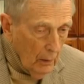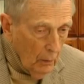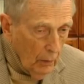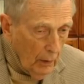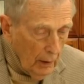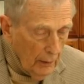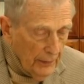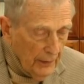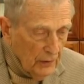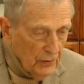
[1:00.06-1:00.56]

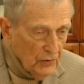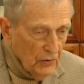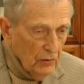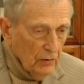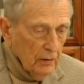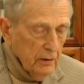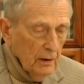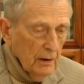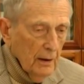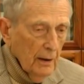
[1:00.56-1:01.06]
Well, they
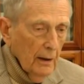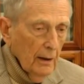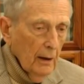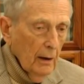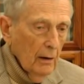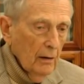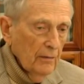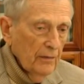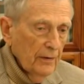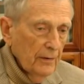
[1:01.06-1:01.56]
certainly
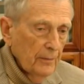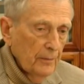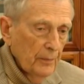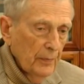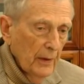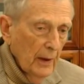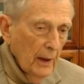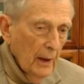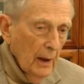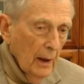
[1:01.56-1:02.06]
have.
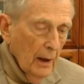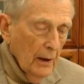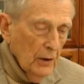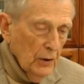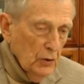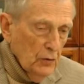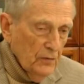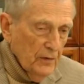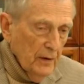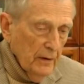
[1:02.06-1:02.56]

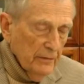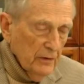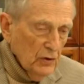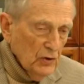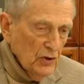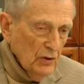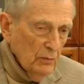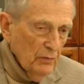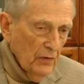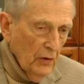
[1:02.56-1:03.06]
You've given
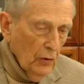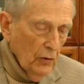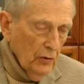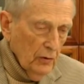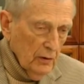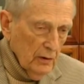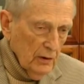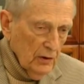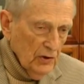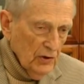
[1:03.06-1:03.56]
some very
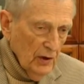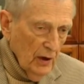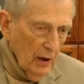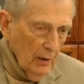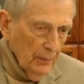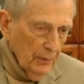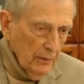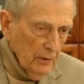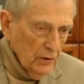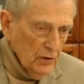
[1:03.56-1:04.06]
good
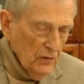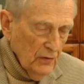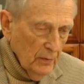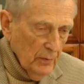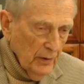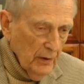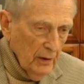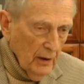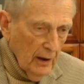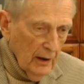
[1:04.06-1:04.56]
examples
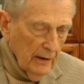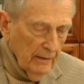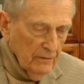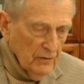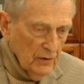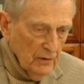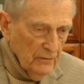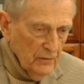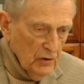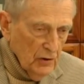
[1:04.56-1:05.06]
from the
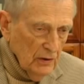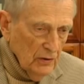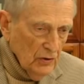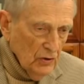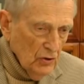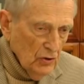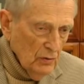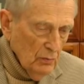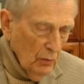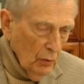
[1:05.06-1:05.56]
lives of
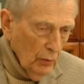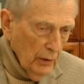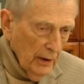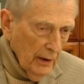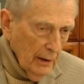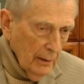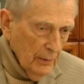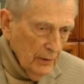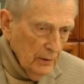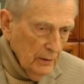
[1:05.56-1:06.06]
Jesus,
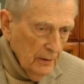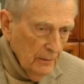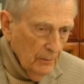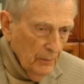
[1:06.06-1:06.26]
Muhammad,